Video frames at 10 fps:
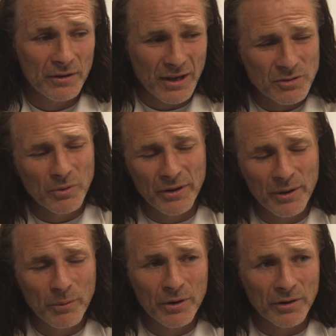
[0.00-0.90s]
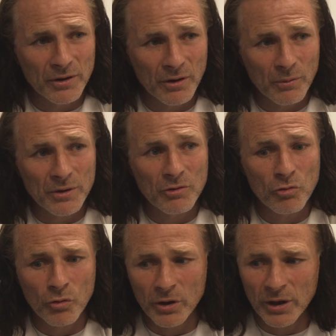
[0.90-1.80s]
that's when they work. When you
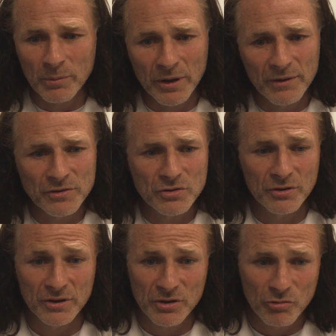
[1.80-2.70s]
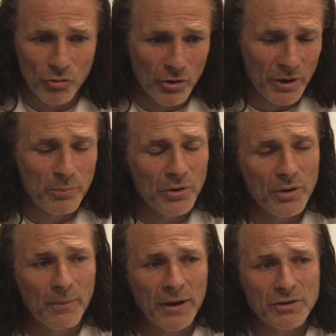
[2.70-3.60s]
really believe in something, you really put
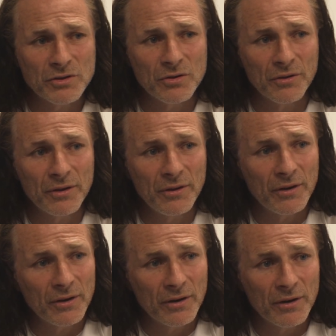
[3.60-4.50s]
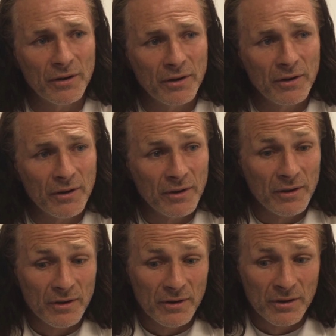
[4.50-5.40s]
your mind to something, that
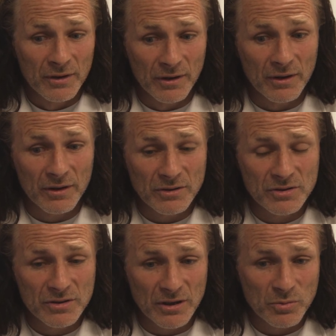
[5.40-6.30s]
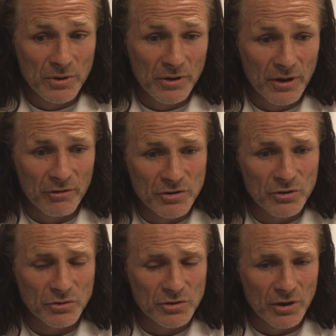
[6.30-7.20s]
that's when you get the
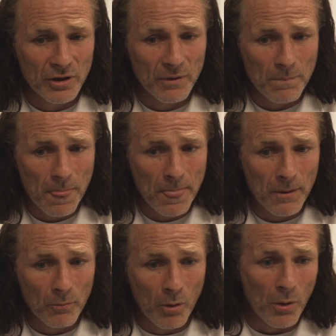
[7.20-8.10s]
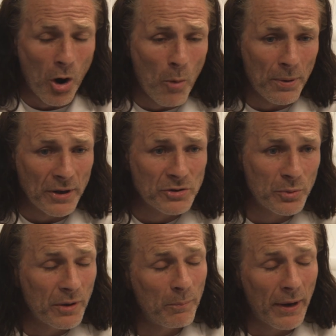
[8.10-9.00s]
results. So what we're hoping is
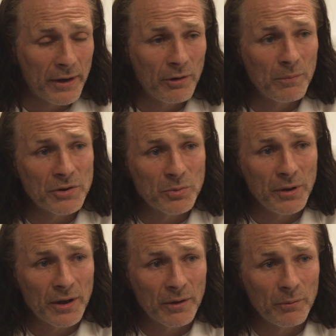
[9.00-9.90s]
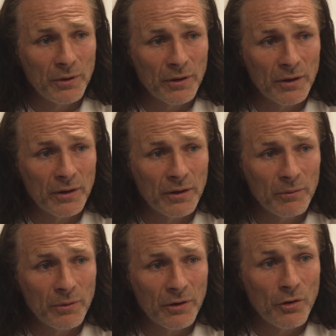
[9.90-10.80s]
we can back it up this weekend with
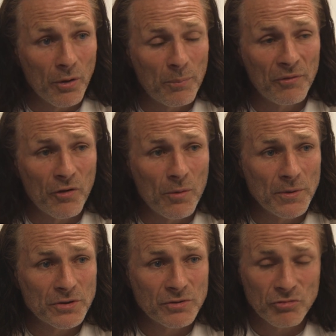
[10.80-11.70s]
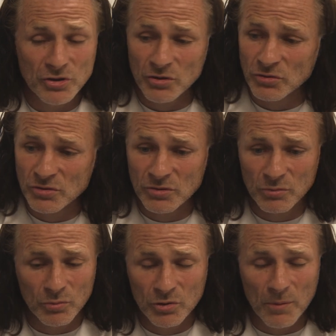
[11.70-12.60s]
another performance. Results
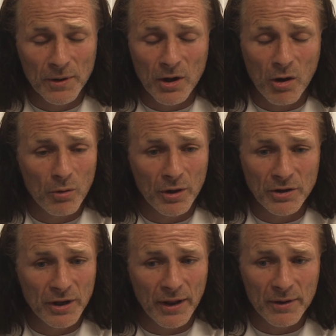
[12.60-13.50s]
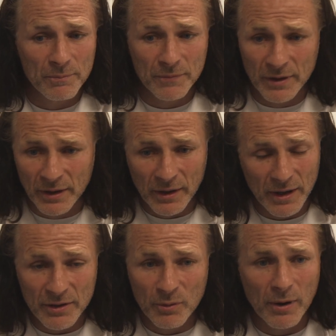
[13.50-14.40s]
come and go, and you get them
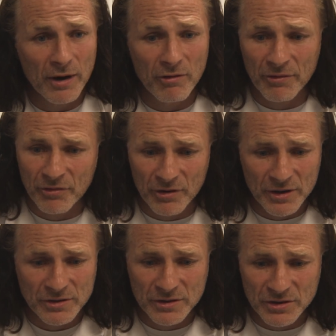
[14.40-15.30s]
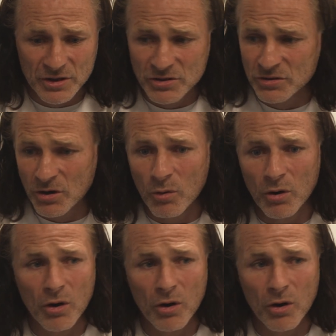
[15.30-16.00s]
either way, referees, decisions on